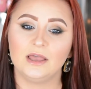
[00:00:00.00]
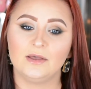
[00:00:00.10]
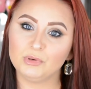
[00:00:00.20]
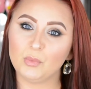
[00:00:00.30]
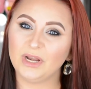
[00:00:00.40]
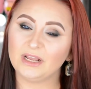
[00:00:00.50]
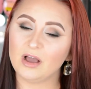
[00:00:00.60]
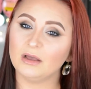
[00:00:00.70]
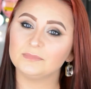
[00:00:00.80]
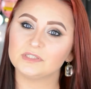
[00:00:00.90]
But when it
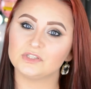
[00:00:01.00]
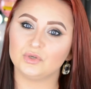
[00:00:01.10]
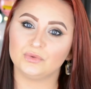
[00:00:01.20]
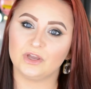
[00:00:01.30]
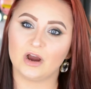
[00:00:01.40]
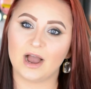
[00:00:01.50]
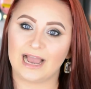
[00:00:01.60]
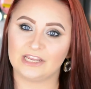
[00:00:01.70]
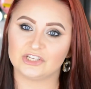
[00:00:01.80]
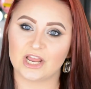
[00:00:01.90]
comes to their
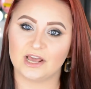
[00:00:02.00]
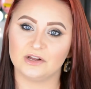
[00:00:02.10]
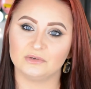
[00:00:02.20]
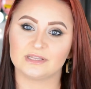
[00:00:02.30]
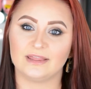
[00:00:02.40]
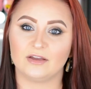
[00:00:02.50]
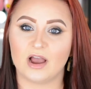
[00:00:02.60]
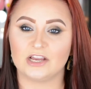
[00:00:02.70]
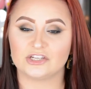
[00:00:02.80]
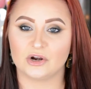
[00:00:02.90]
eyeshadows and their
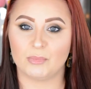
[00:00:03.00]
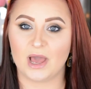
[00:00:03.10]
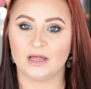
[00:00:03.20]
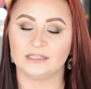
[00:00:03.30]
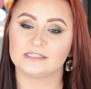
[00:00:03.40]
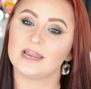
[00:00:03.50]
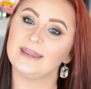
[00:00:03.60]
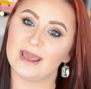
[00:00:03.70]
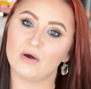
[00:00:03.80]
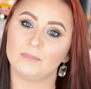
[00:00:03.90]
eyeshadow palettes,
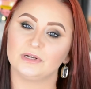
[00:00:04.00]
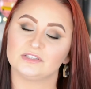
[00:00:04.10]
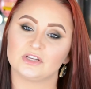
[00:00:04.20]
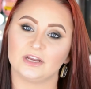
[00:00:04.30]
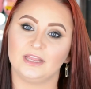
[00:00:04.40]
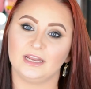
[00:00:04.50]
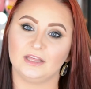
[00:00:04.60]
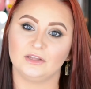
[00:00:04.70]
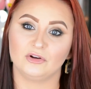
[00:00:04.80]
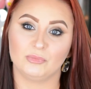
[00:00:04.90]
now I'm going to start getting
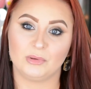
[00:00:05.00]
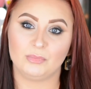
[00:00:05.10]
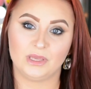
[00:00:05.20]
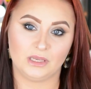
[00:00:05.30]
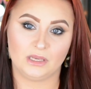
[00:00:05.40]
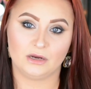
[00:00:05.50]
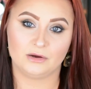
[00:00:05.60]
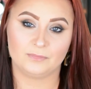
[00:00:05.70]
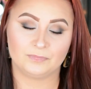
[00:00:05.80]
a little bit pickier.